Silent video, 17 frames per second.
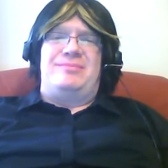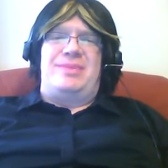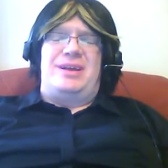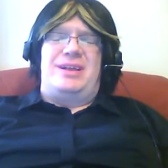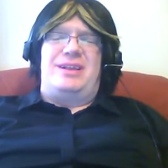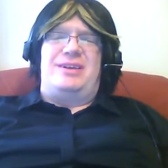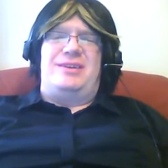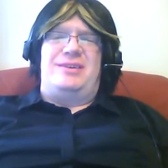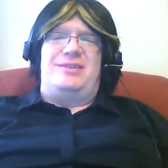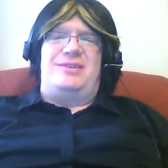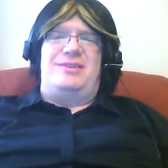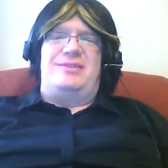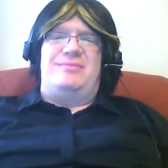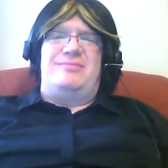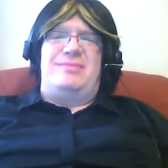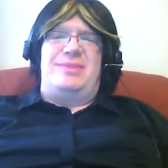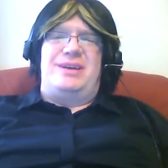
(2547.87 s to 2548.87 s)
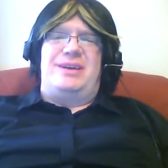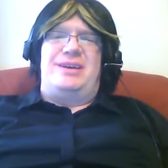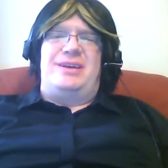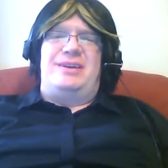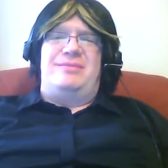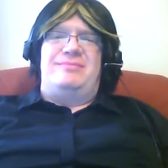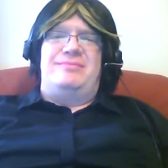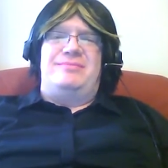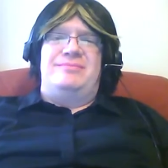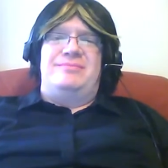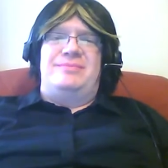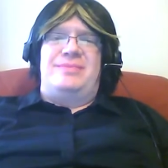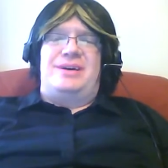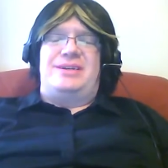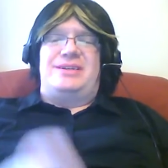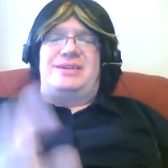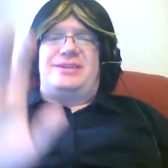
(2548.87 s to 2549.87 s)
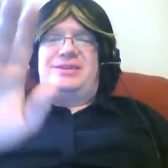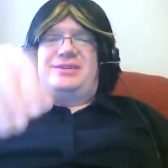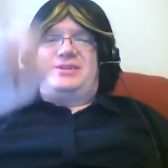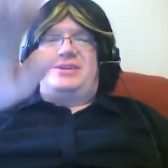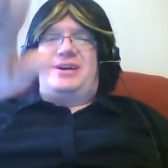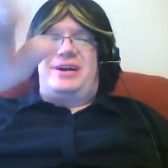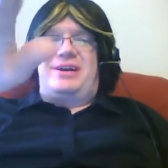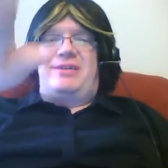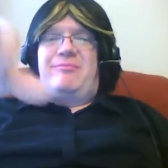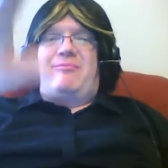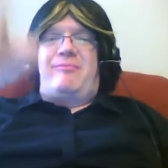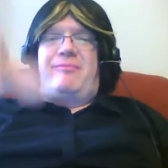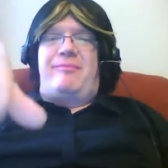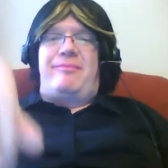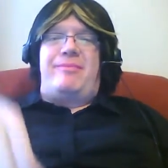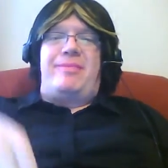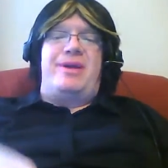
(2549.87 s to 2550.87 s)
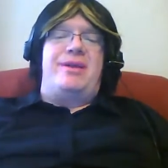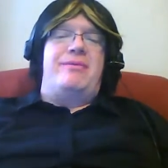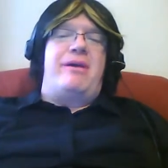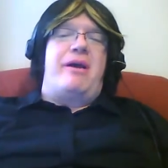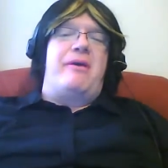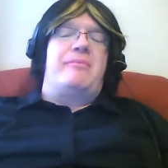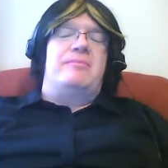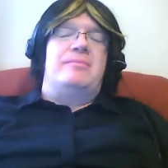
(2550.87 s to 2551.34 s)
You know, older? Me. I was in junior high. Anyway.